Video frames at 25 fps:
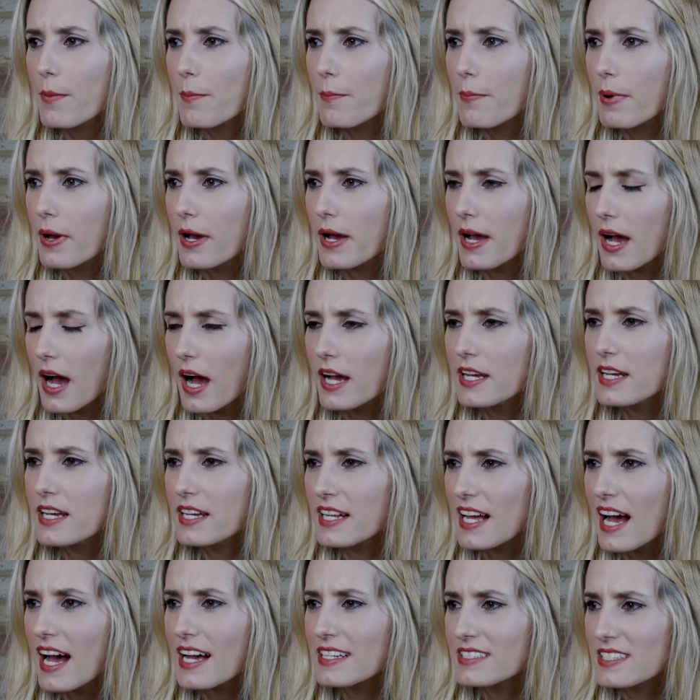But
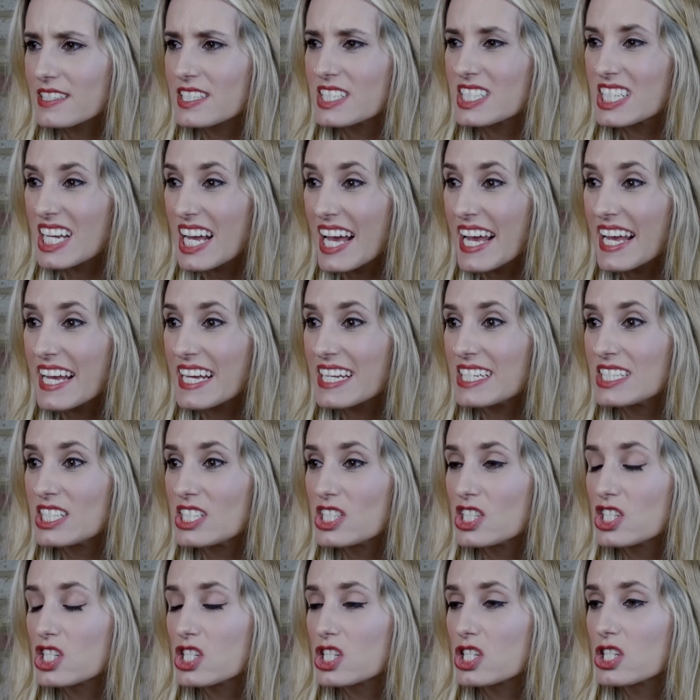it has
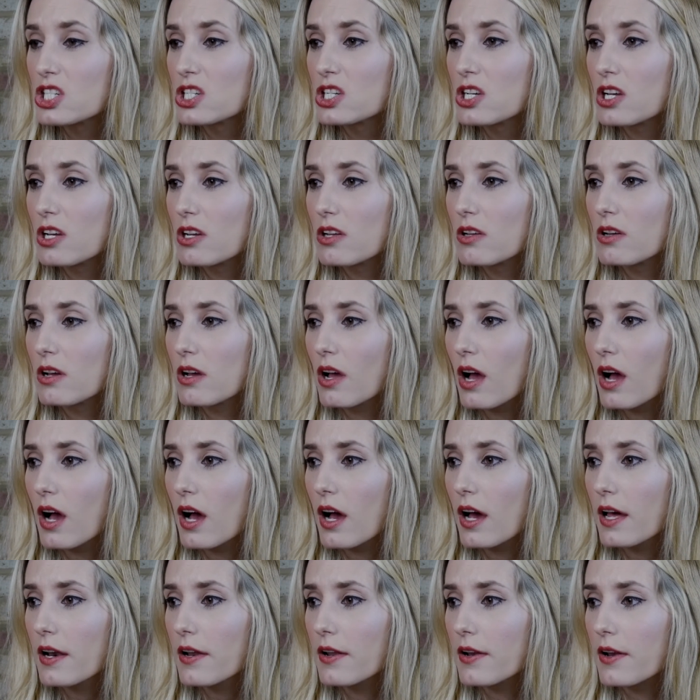changed,
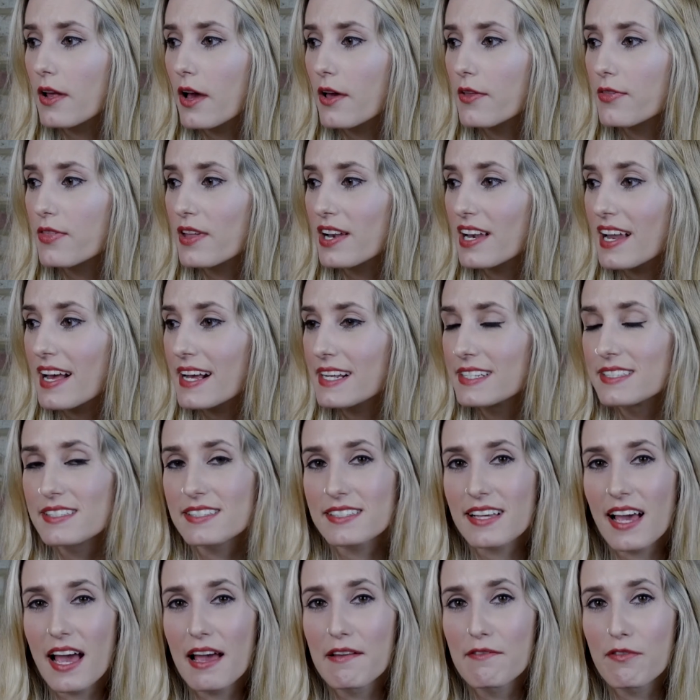I don't know, the
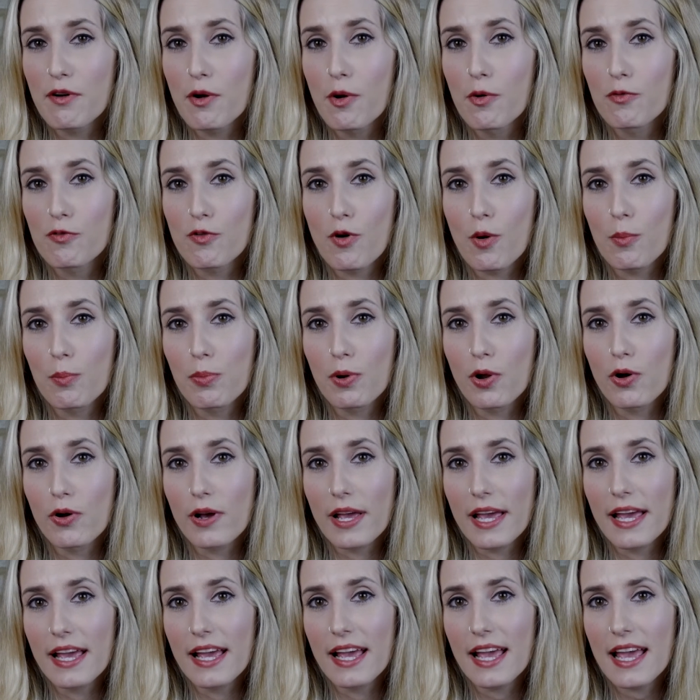landscape of what
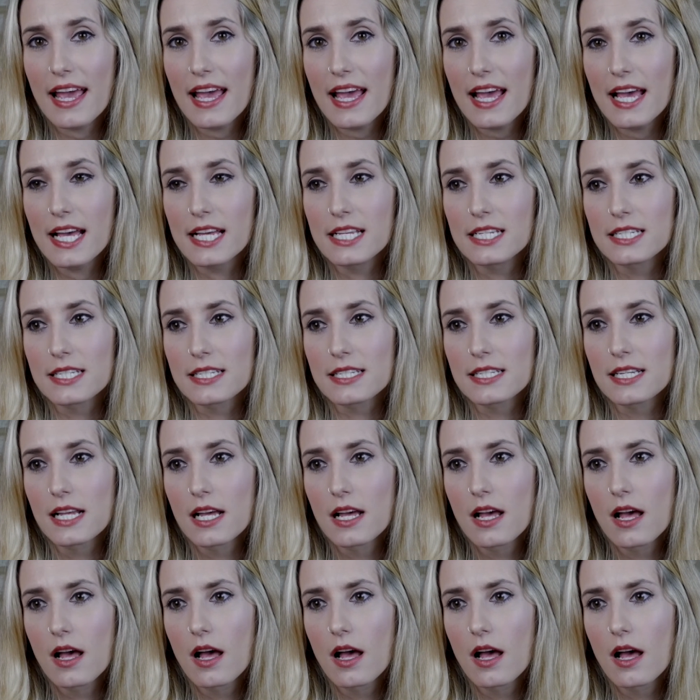blogging is.